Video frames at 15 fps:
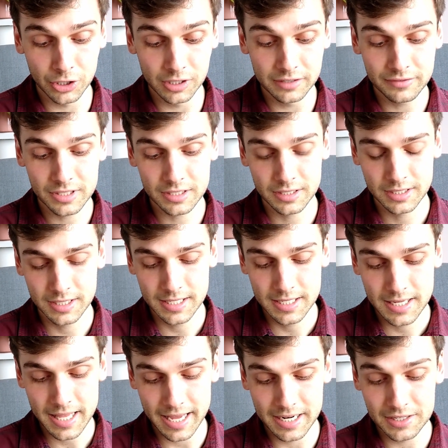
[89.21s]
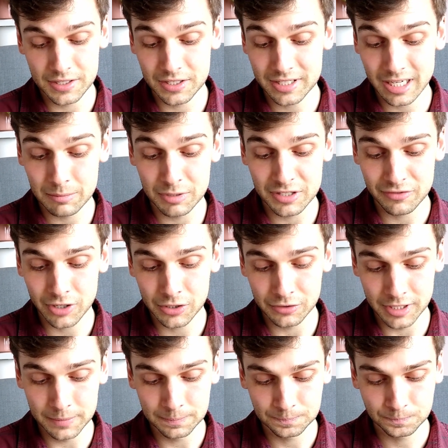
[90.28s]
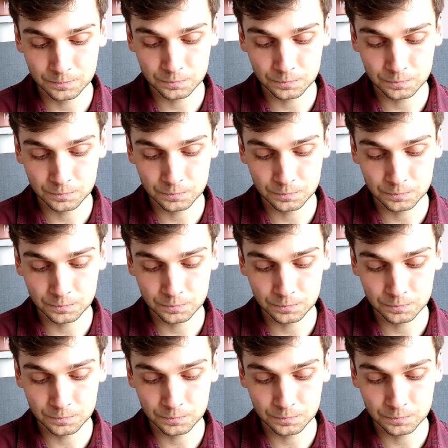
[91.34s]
Olives, and his disciples followed him.